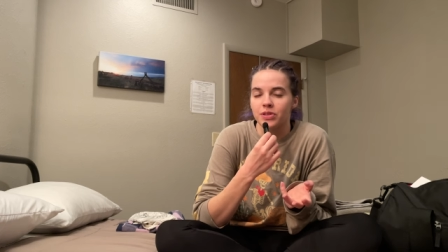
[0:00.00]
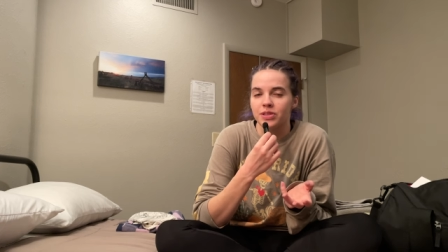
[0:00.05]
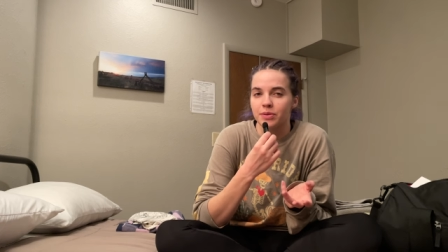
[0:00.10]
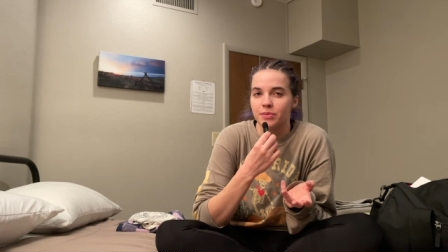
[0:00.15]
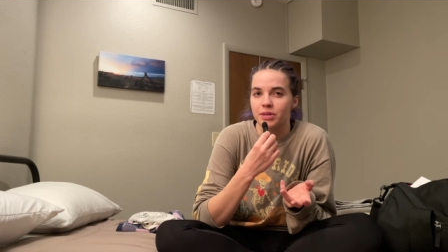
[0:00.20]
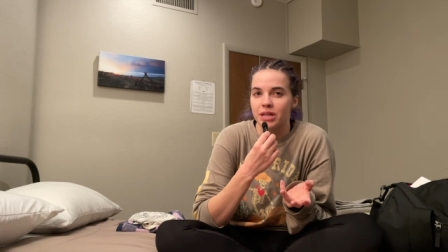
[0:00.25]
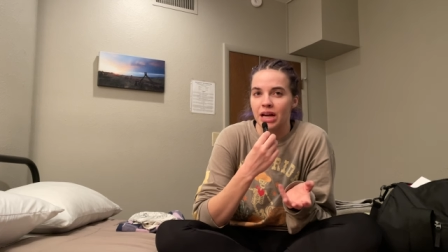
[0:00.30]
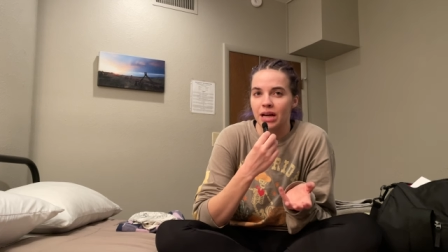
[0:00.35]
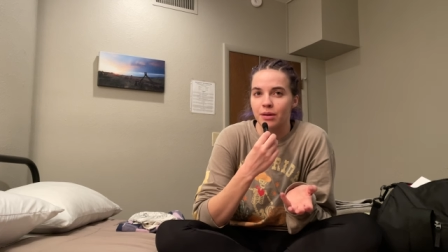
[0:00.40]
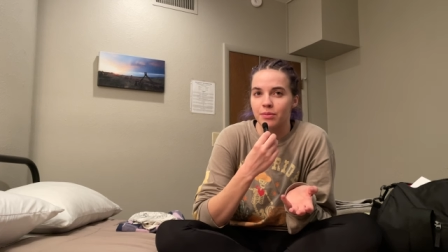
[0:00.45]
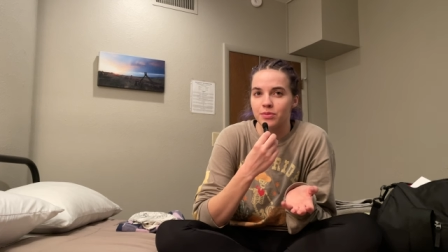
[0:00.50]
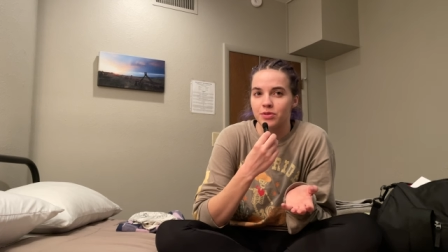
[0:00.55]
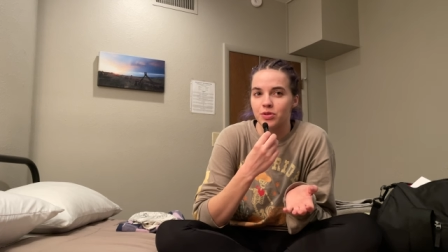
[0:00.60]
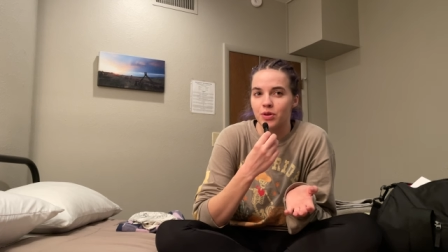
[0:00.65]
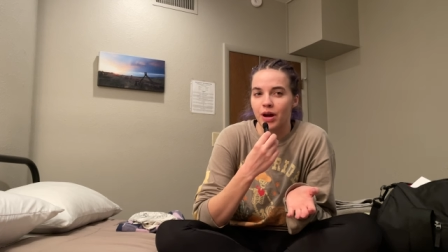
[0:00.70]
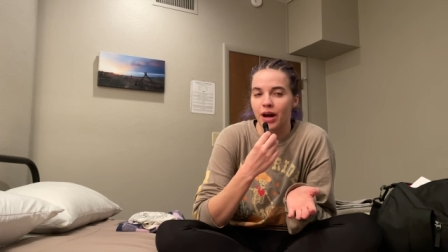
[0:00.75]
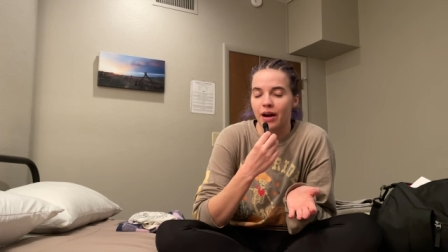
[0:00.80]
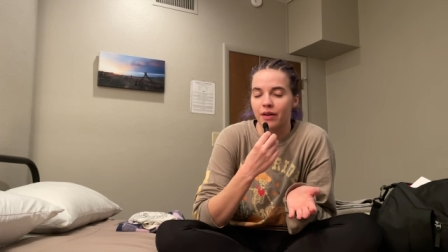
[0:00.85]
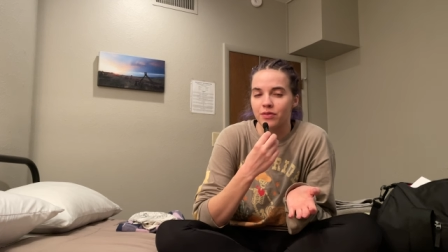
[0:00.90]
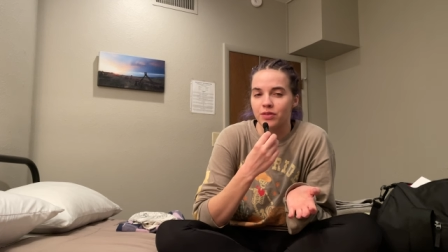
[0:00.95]
Sometimes
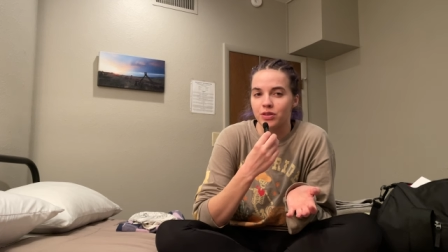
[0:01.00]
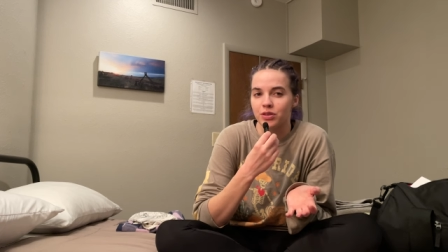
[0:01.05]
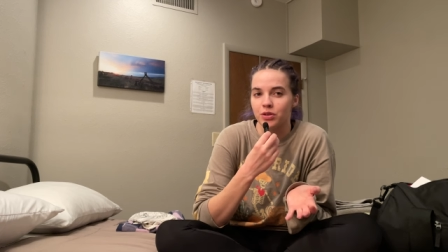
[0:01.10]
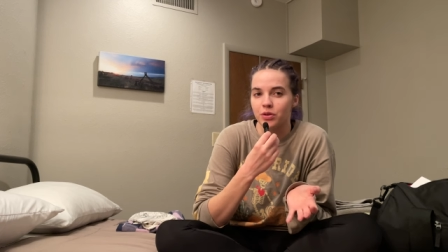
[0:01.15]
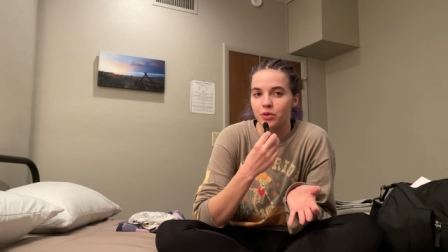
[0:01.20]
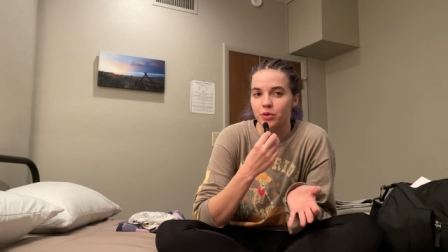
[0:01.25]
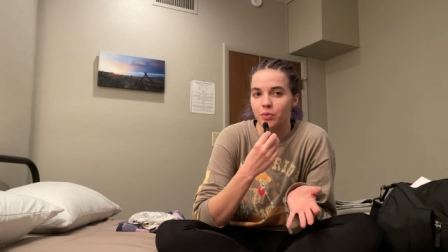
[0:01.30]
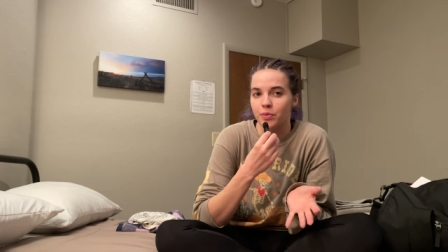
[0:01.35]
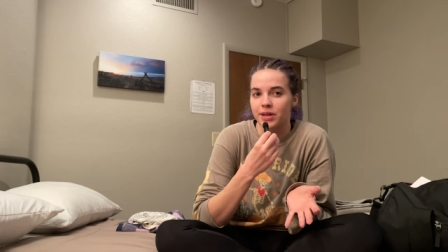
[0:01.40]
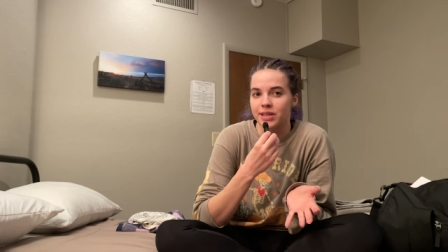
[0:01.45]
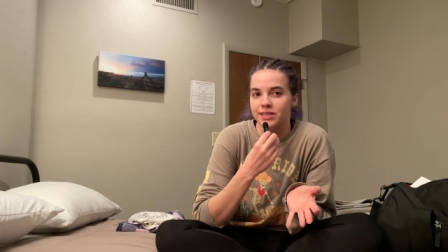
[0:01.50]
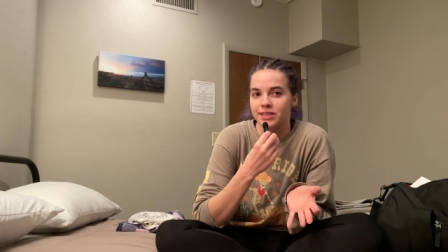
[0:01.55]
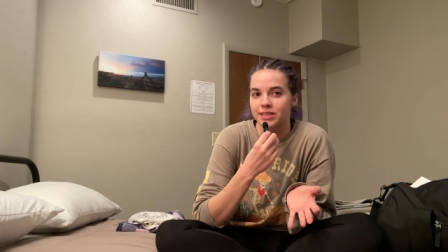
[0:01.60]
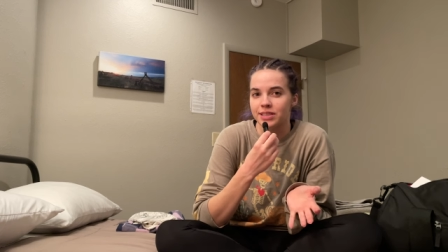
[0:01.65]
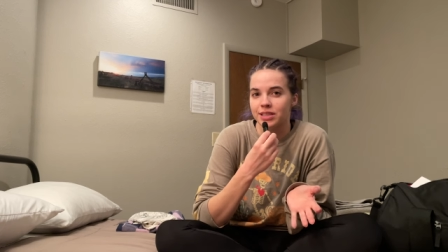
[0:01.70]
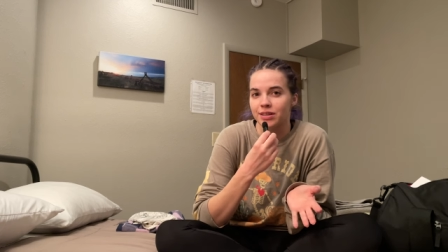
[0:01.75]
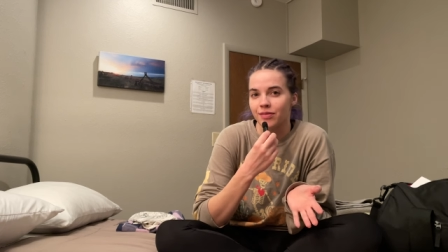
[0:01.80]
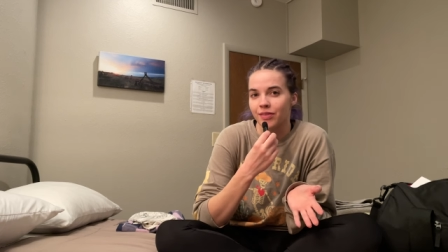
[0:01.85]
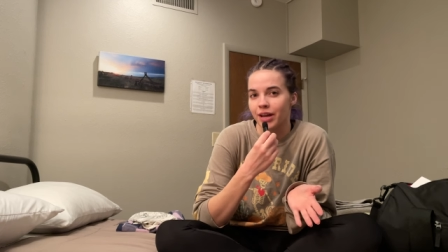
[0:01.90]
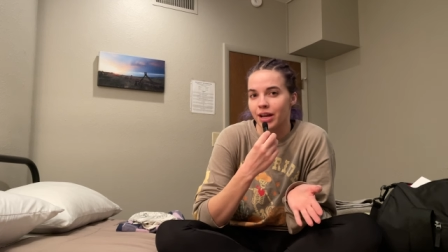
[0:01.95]
you have to do the
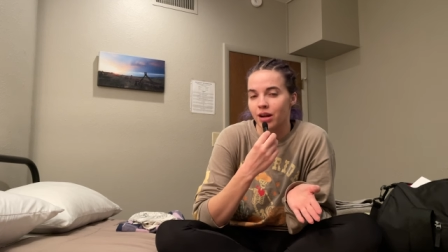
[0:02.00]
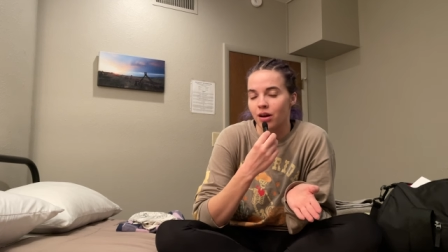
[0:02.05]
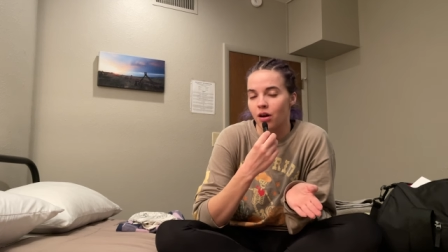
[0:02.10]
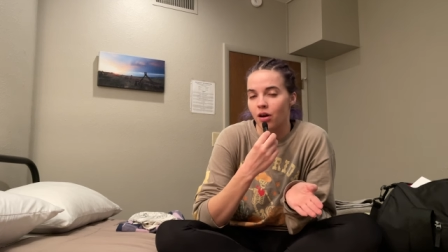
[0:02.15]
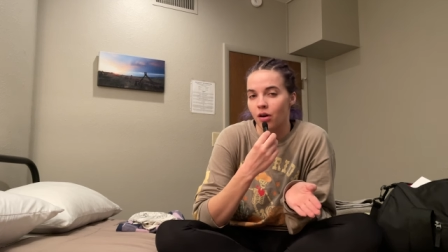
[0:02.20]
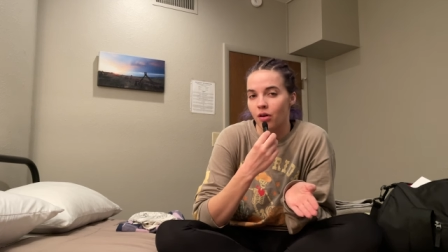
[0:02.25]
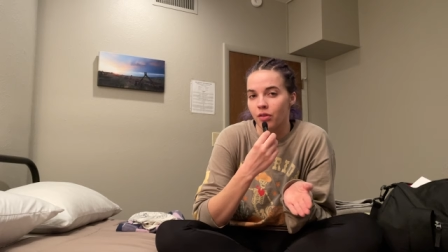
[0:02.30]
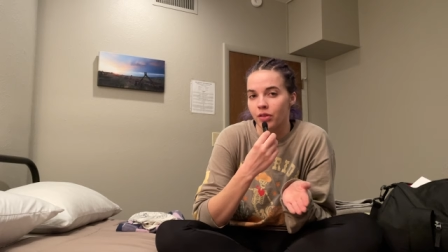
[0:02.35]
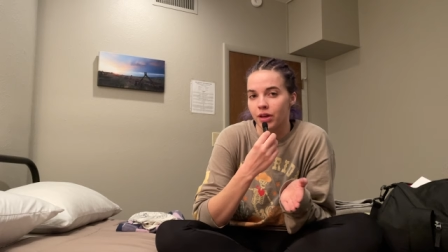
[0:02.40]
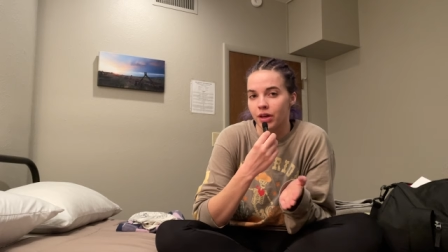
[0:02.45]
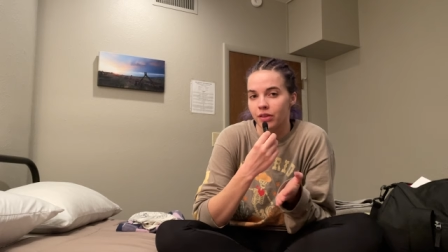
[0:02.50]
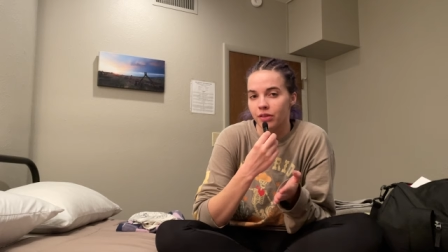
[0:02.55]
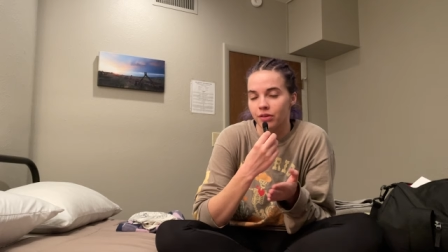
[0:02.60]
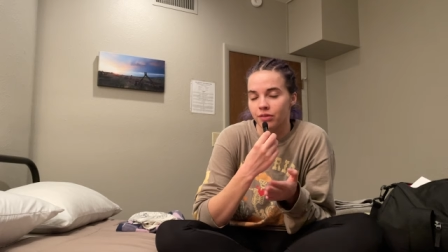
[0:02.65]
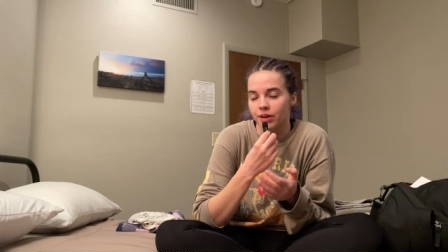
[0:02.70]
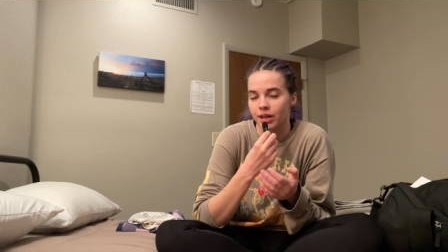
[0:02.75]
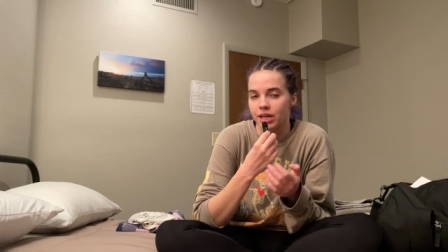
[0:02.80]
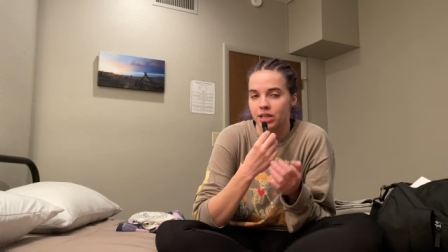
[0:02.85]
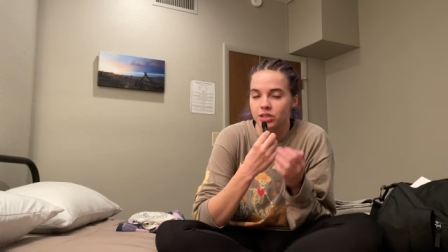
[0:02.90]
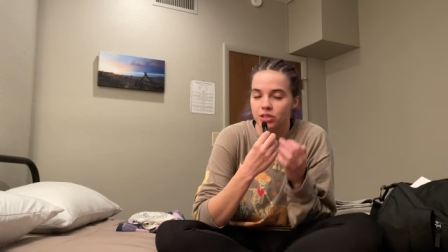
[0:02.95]
basics of like all the other
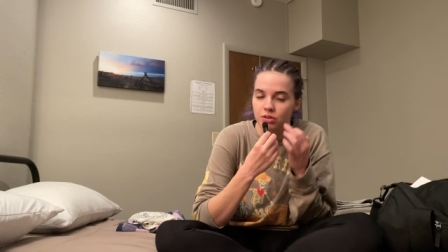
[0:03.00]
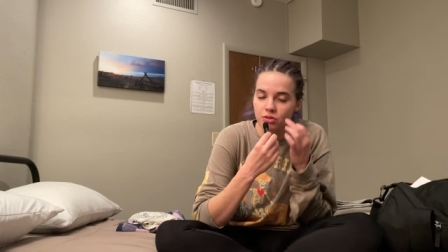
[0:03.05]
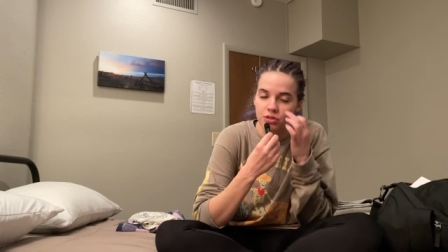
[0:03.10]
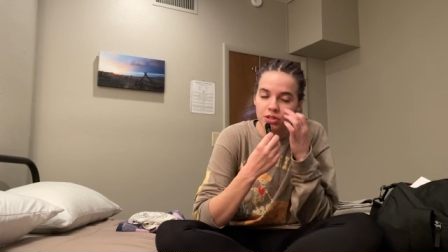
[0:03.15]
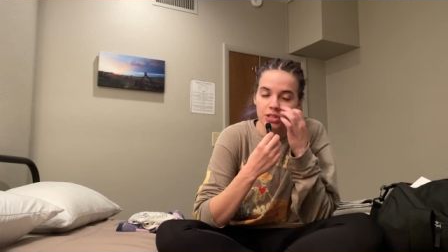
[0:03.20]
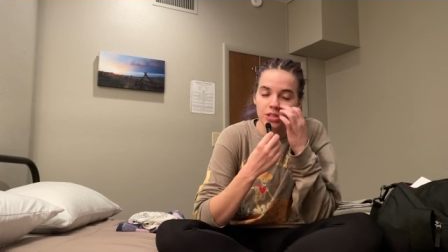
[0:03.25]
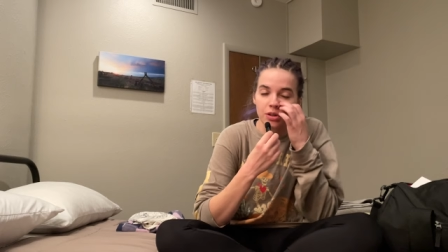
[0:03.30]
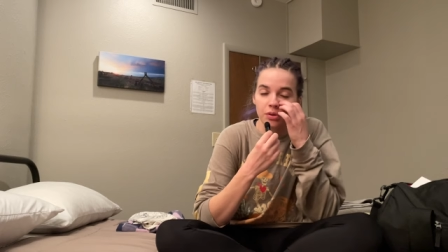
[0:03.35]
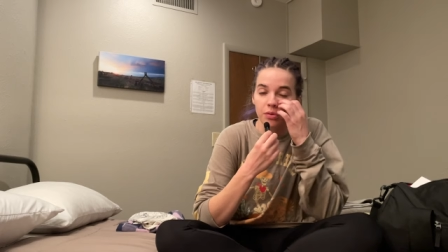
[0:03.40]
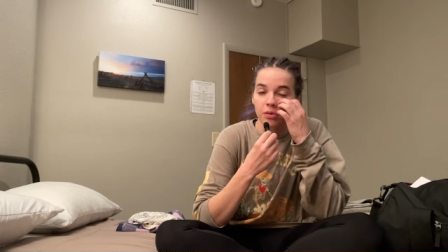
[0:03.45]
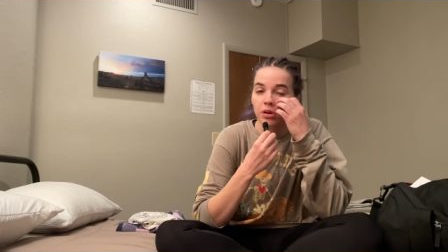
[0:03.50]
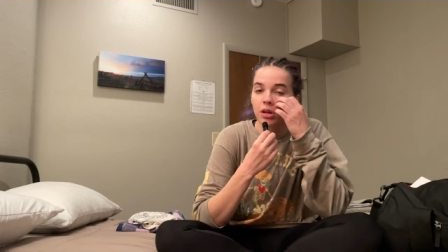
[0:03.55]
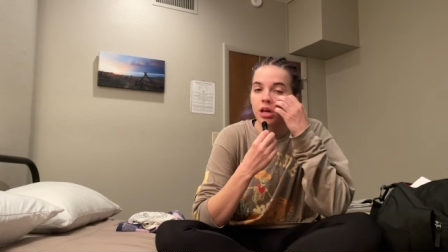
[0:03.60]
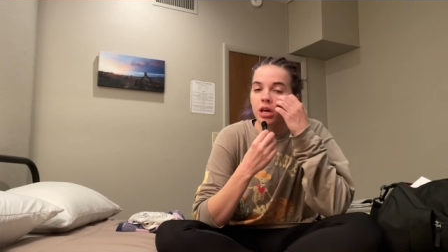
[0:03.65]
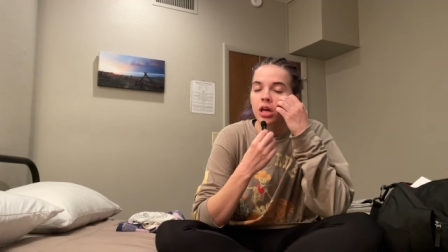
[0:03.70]
ranks. You just don't